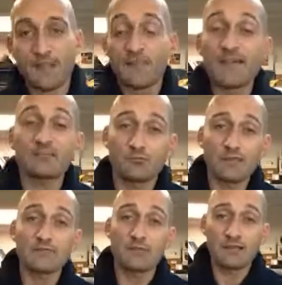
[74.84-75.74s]
And that's
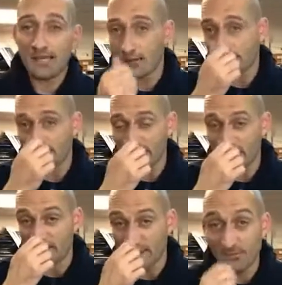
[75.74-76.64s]
really, really helpful,
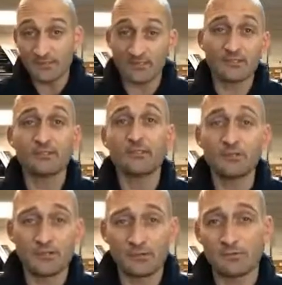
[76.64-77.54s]
especially once it's
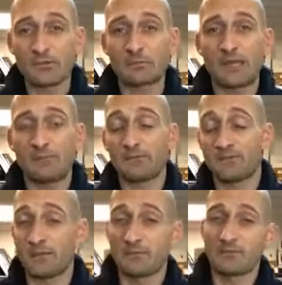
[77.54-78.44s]
glued into a newspaper.
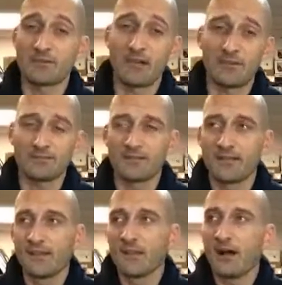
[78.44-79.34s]
The number of times
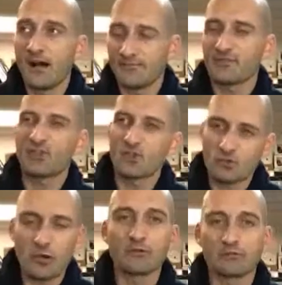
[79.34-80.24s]
I've
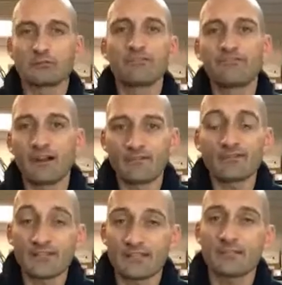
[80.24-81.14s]
struggled to find
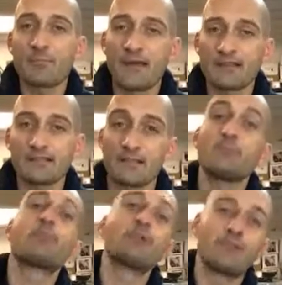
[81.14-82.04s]
the center pages
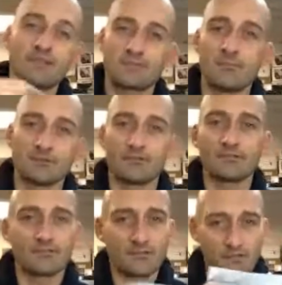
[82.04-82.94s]
in previous
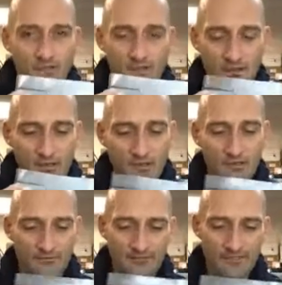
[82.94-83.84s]
models
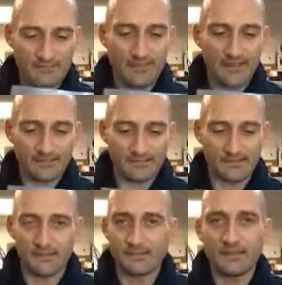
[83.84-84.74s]
of this bag
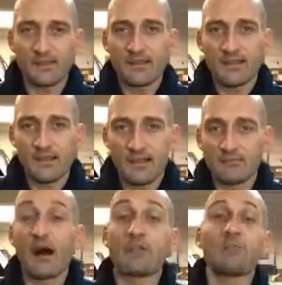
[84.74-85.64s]
design.
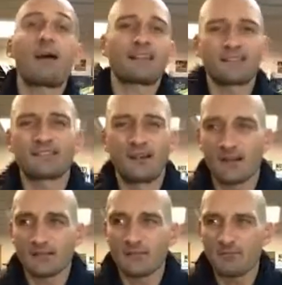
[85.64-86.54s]
Other bag
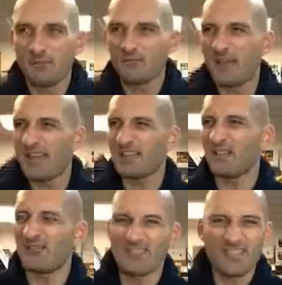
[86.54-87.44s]
designs have been made
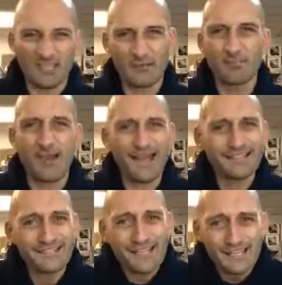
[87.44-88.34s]
of thicker
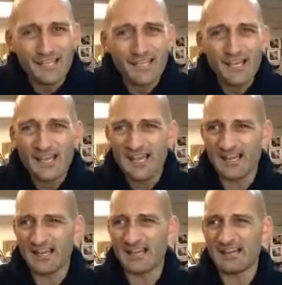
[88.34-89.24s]
plastic,
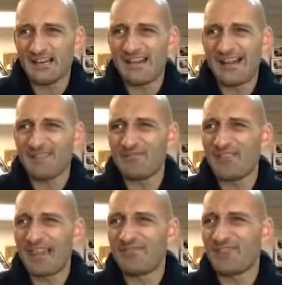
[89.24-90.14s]

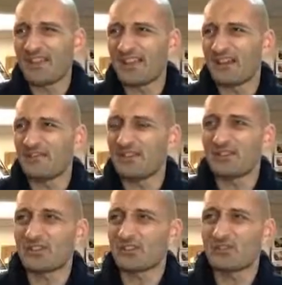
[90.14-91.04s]
and
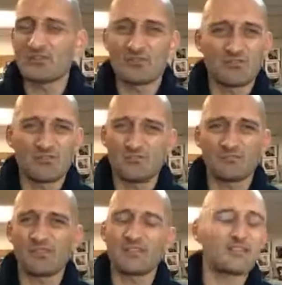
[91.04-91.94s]

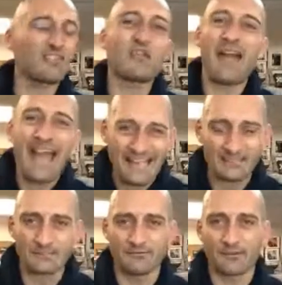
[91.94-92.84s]
they don't
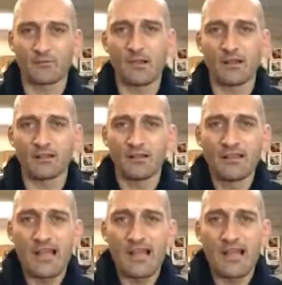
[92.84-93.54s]
handle very well.